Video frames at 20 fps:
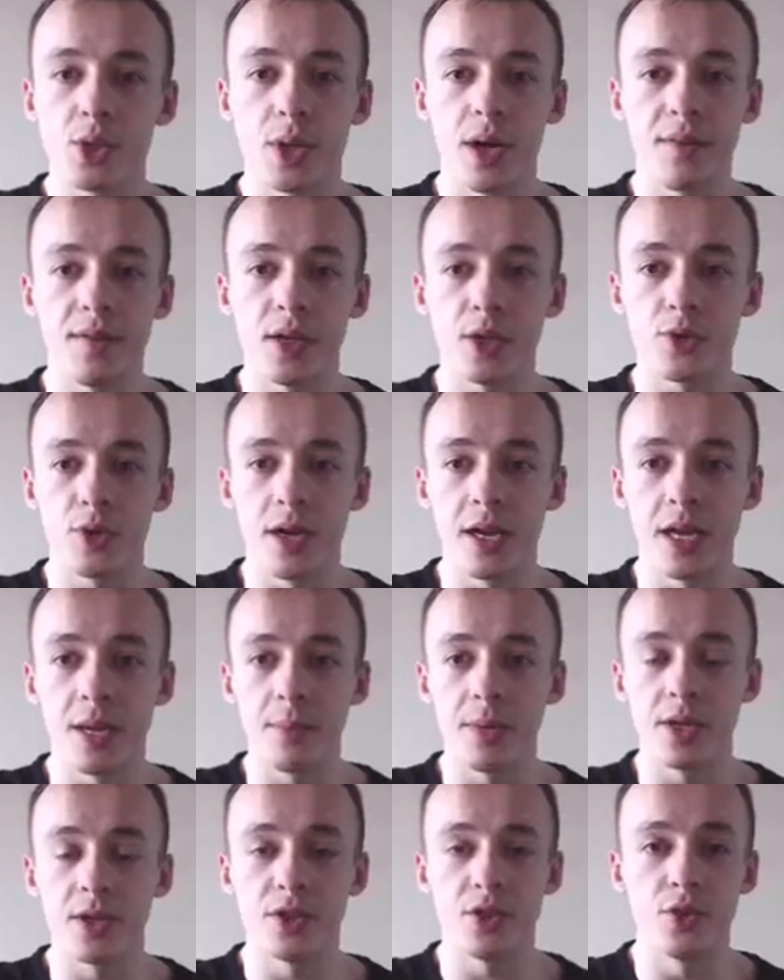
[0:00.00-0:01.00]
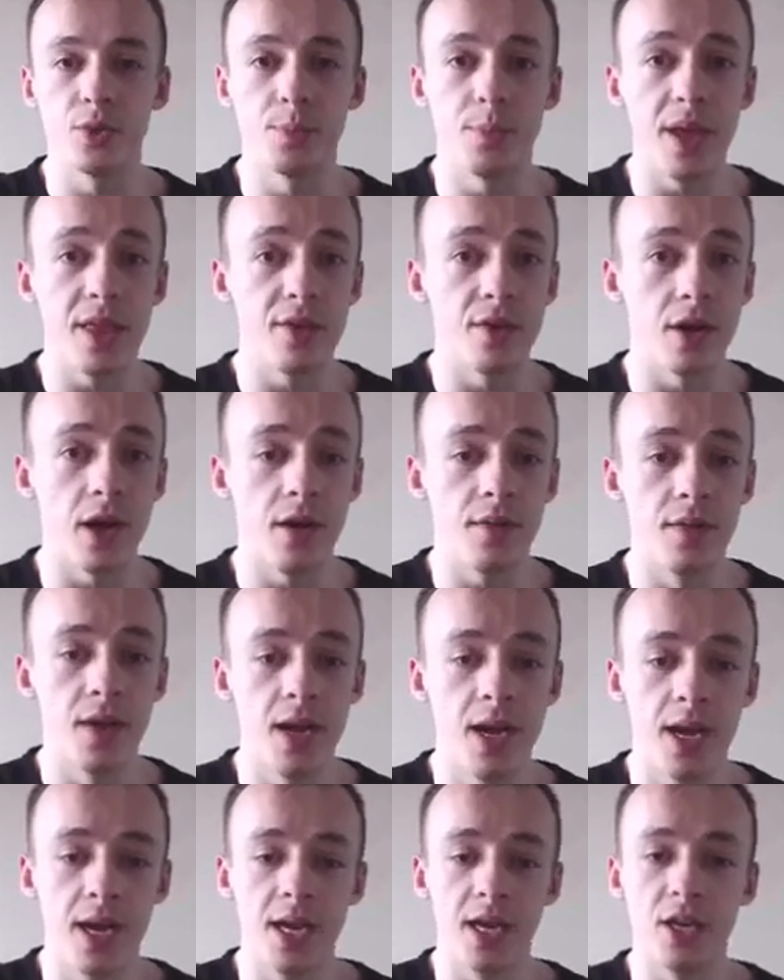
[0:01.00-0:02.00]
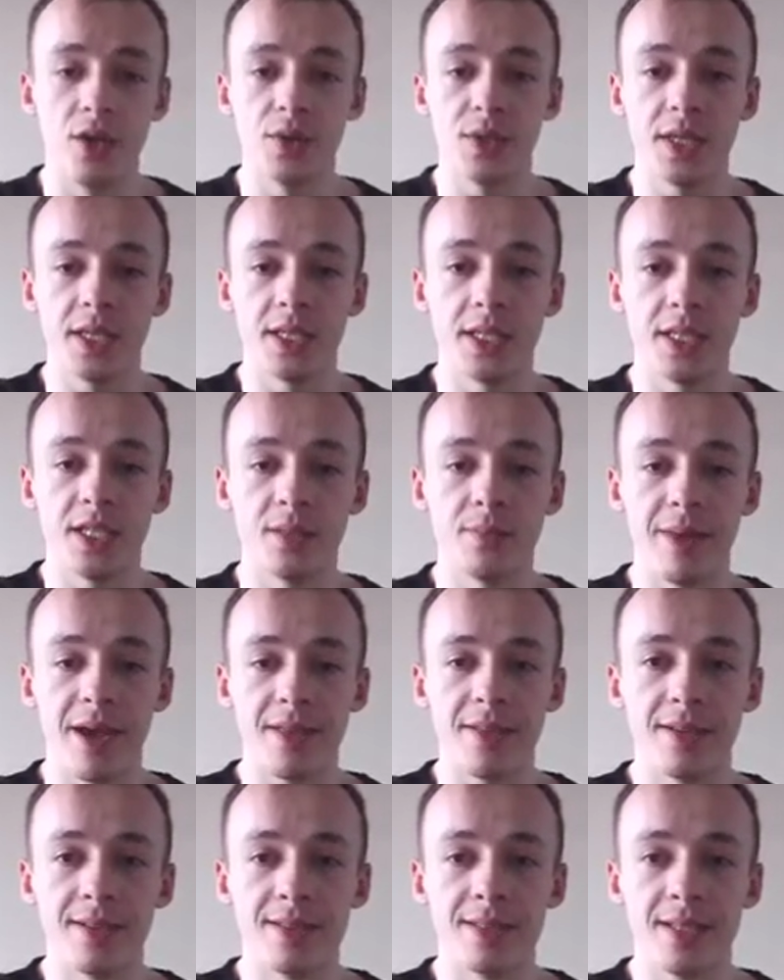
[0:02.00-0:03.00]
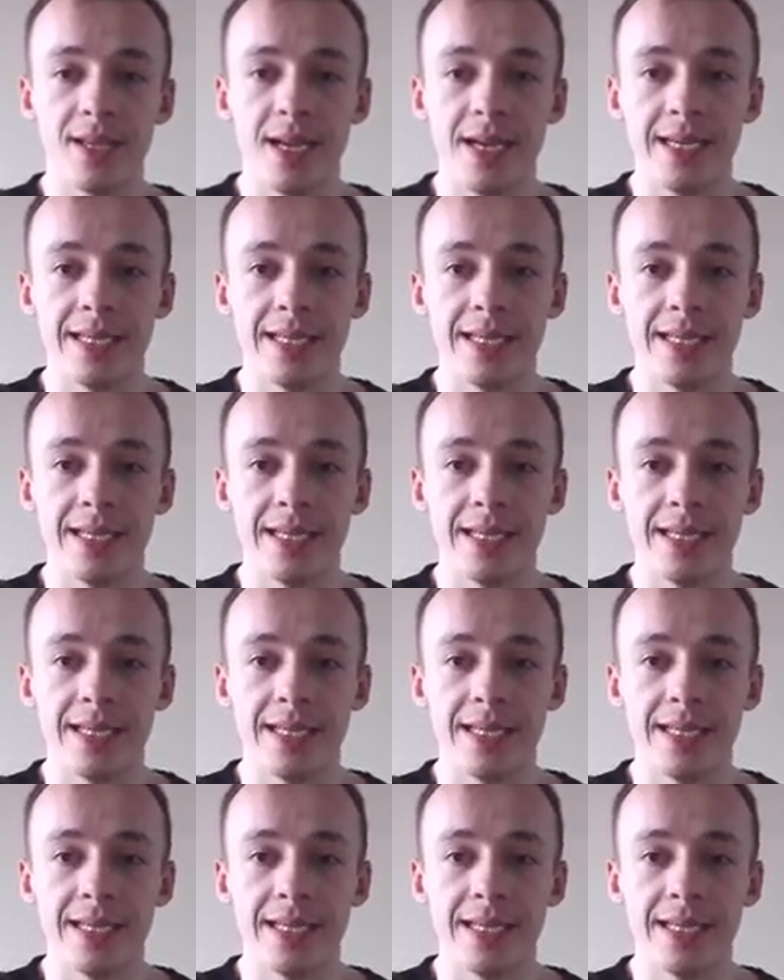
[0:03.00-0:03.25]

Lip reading: traffic training, because you're better off using these methods